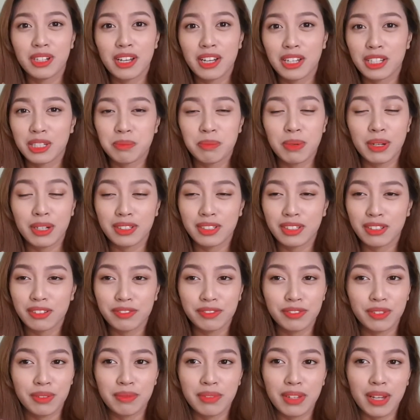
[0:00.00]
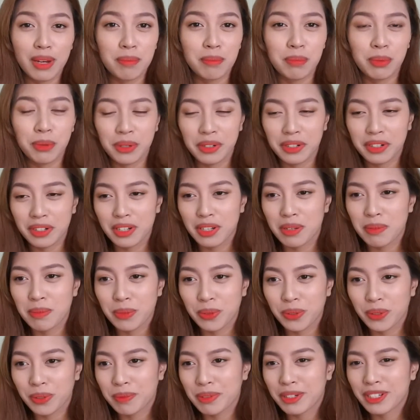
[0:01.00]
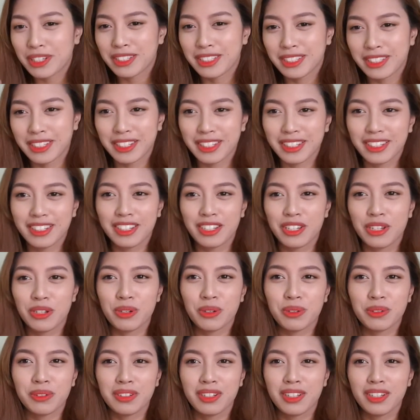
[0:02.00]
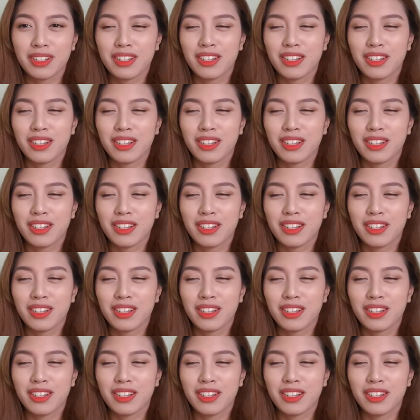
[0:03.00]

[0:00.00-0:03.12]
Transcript: expect it from that point anymore because, like, you know,